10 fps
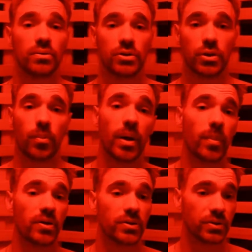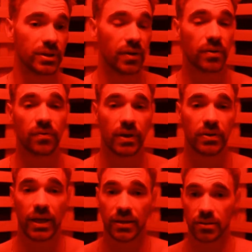So my muscles never
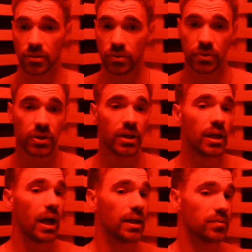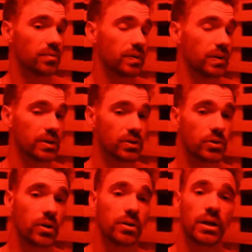felt as loose. I never felt as
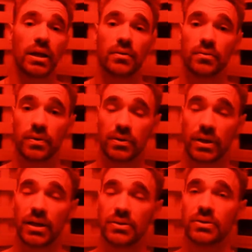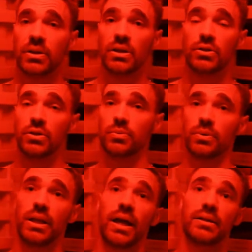strong. I never felt as just
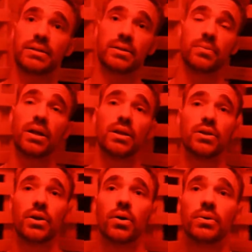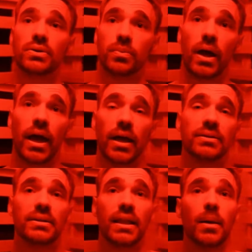relaxed and ready to go
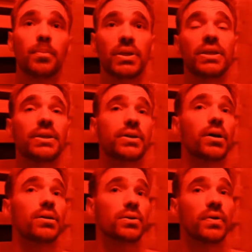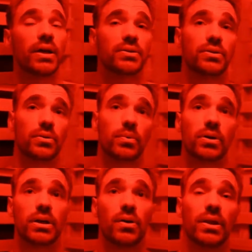as in that peak cardiovascular
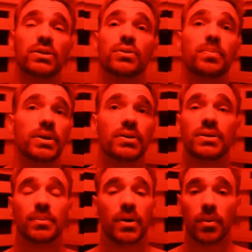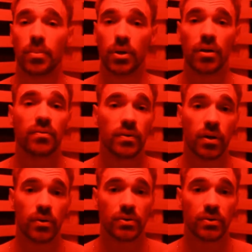workout. And that's just because the amount of blood flow.